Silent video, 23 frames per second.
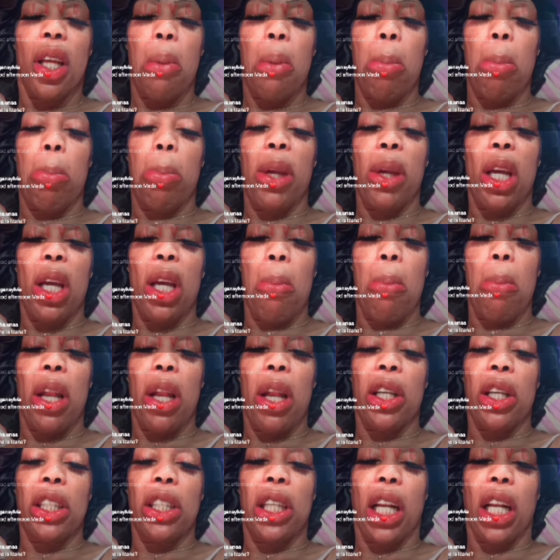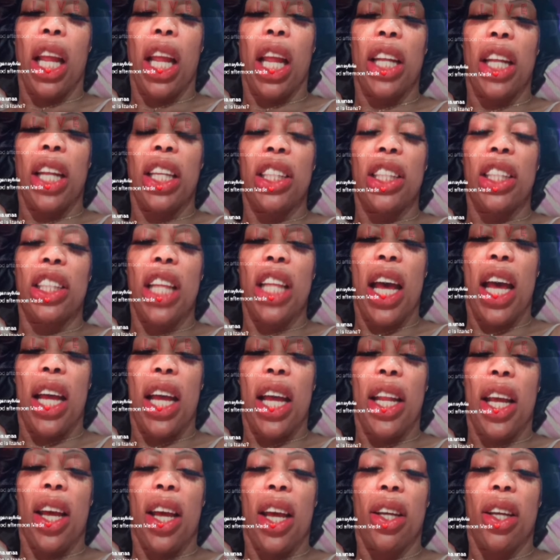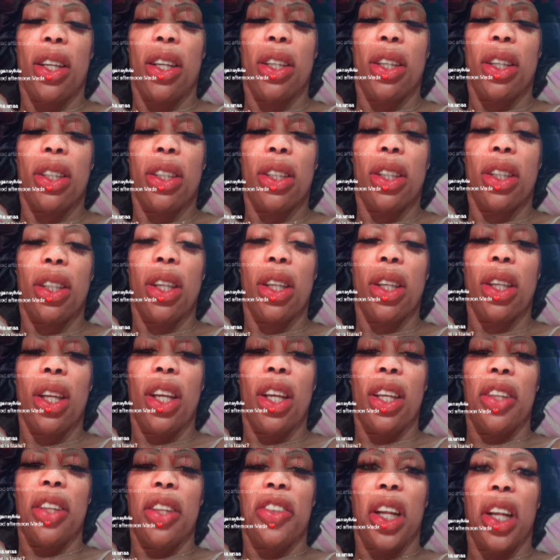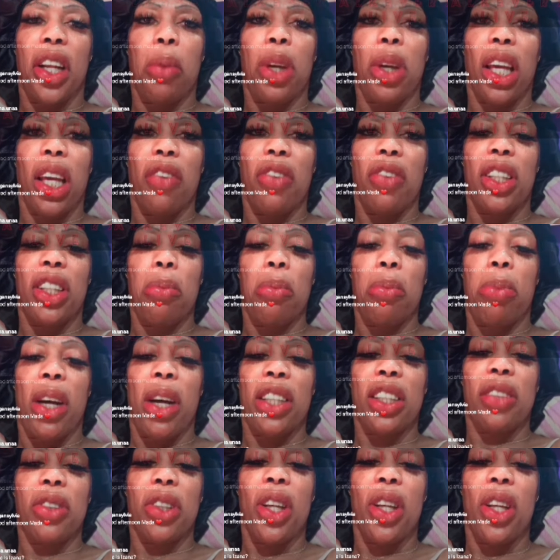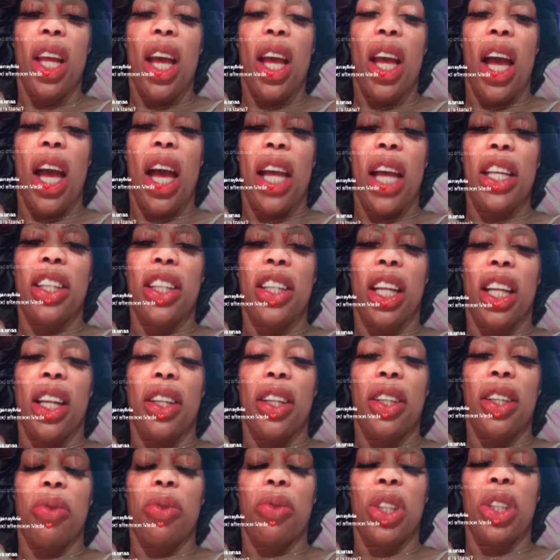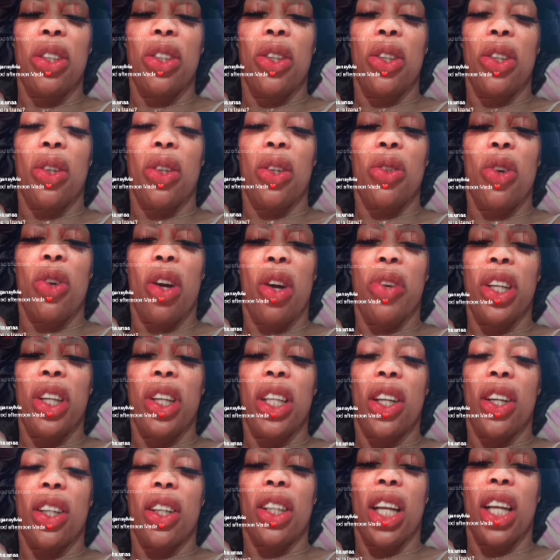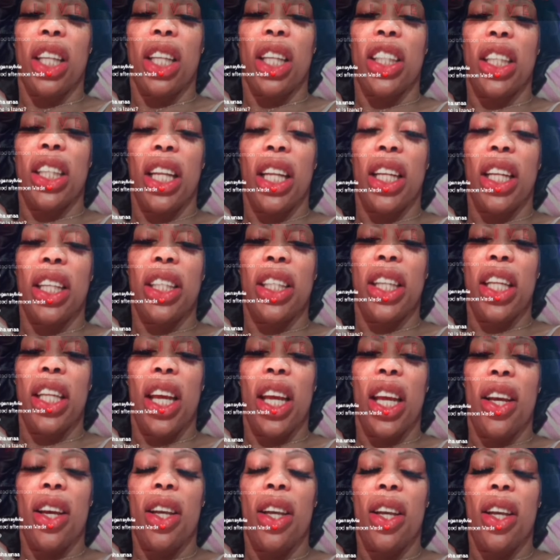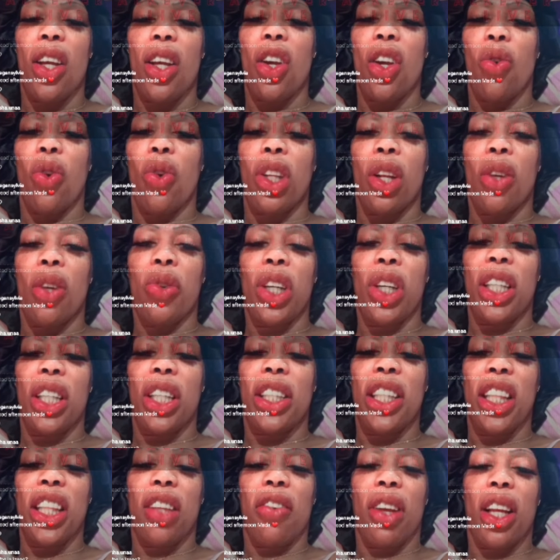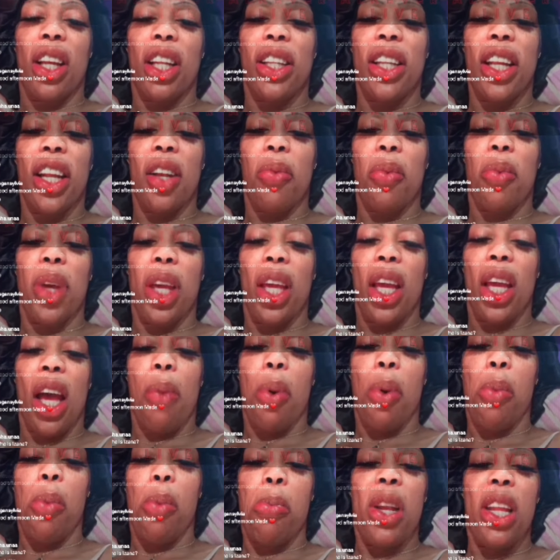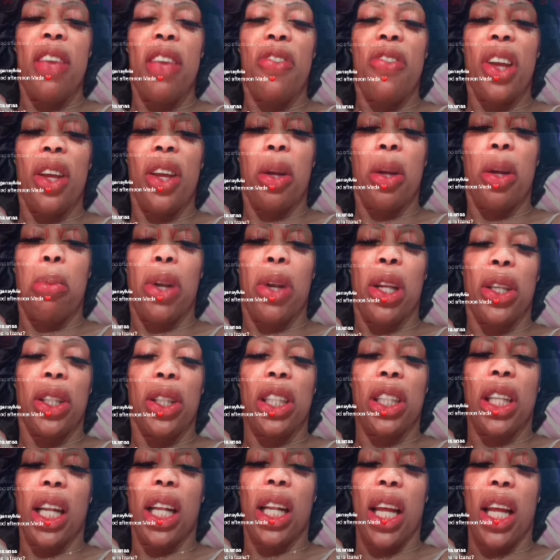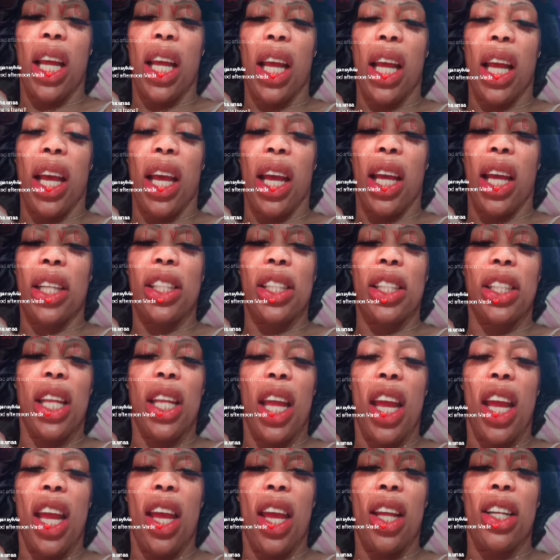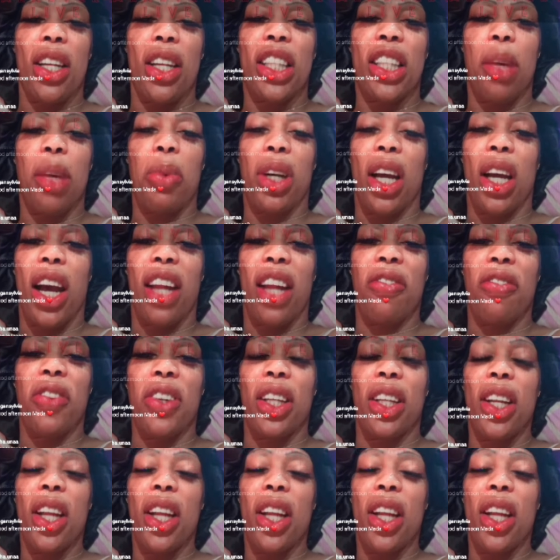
Big up blood clot Izana. It's gonna make everything possible. And it's gonna we don't know already, girl, because at the end of the day, when you read the things that you tell me, I'm a believer in a blood clot. Yeah, that's how I'm confident.